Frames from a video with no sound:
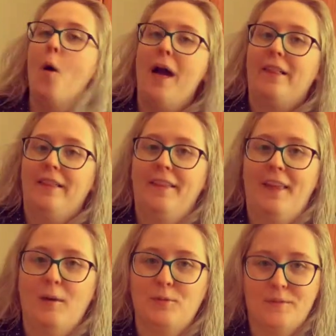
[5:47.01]
Well,
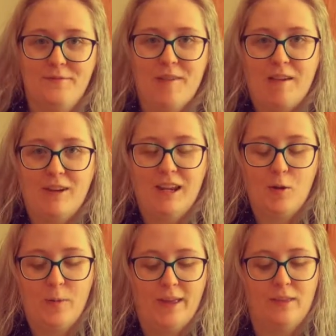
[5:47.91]
that was a very
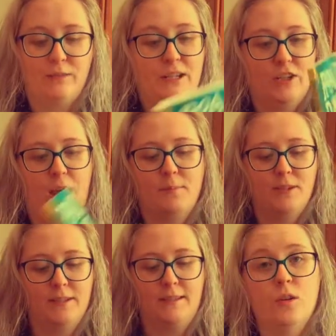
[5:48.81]
quick 3
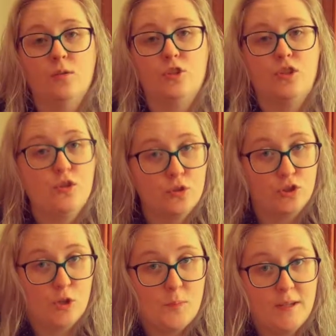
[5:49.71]
chapters. she's not
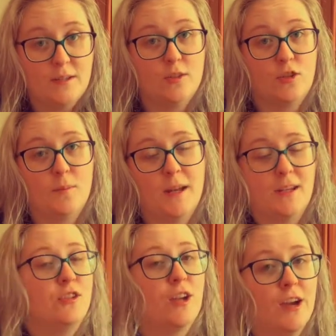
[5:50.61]
stupid, so she
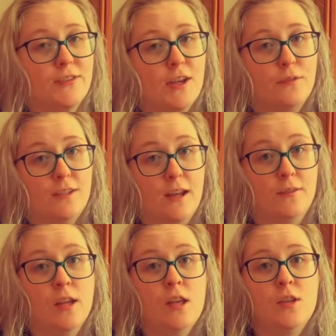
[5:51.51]
managed to cut herself
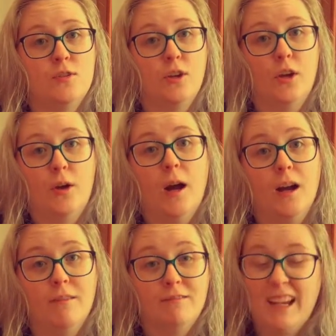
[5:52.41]
down. So
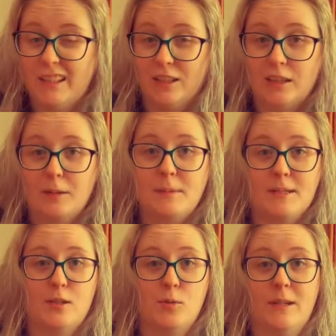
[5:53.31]
I reckon that
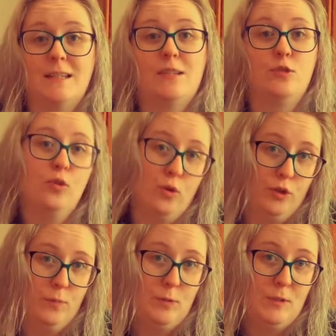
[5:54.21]
Mr. Twit is not
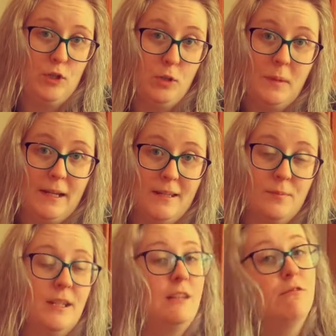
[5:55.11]
going to be too pleased
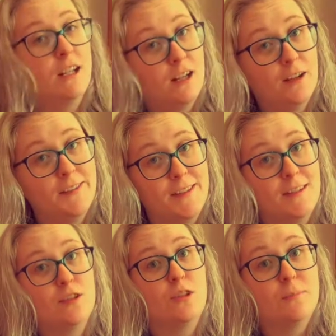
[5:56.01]
when he realises
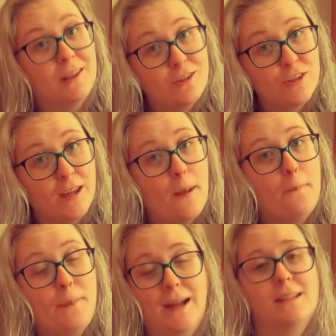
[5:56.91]
that she's managed to
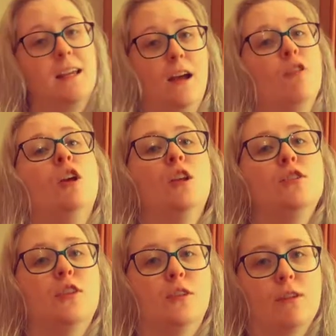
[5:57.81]
get back down
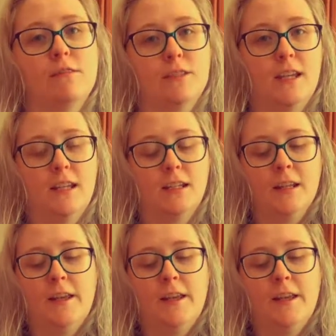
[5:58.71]
to the ground again.